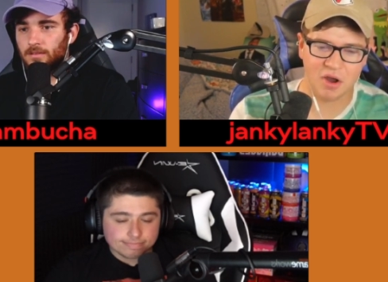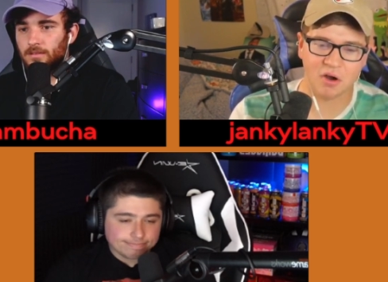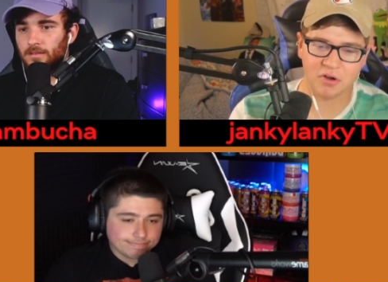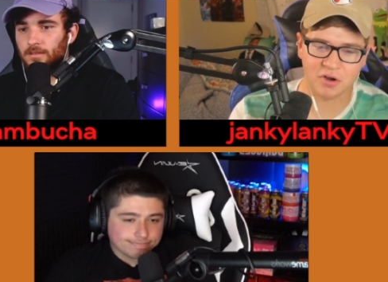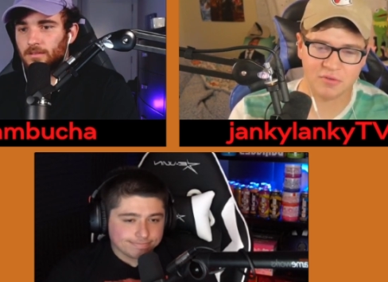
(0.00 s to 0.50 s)

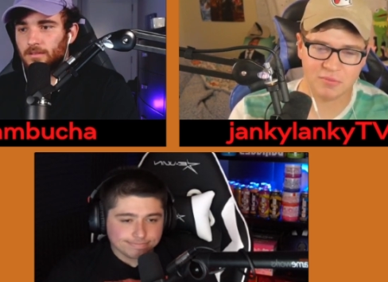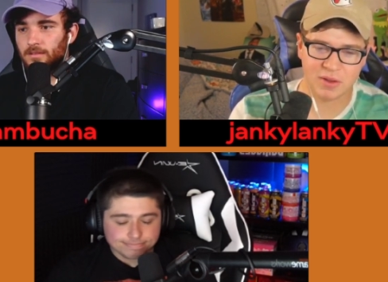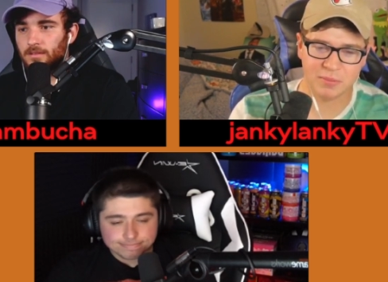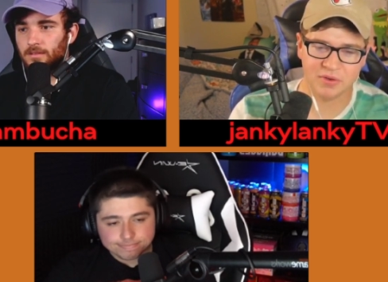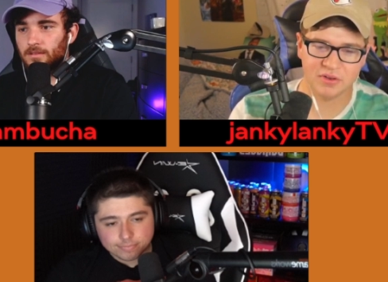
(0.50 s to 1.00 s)
Speaker 1: harder for
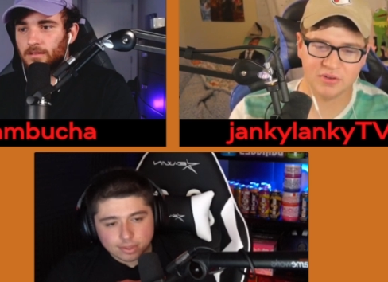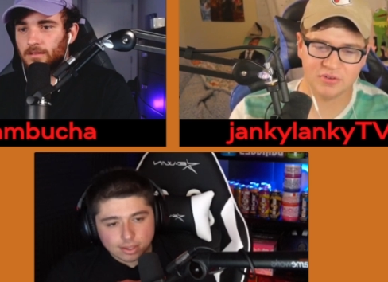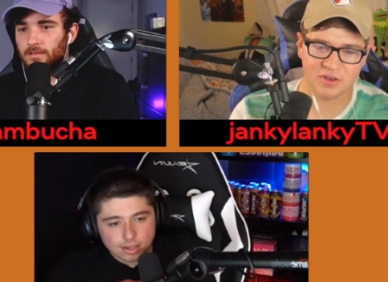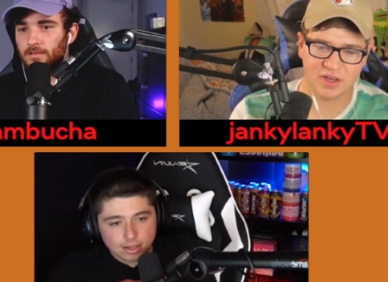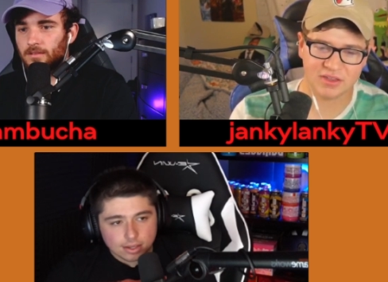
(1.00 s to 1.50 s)
people to do
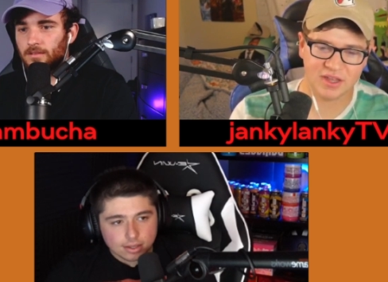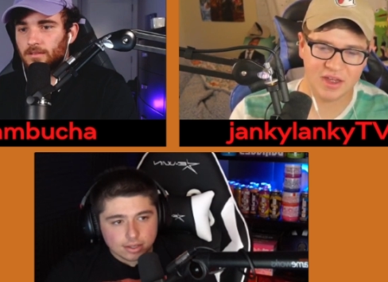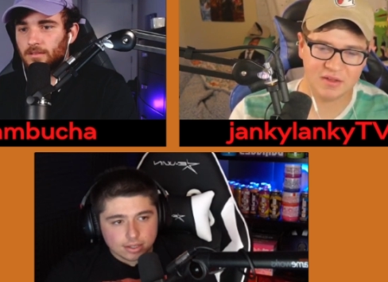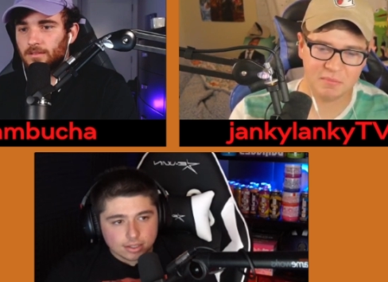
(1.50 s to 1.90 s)
shit like that.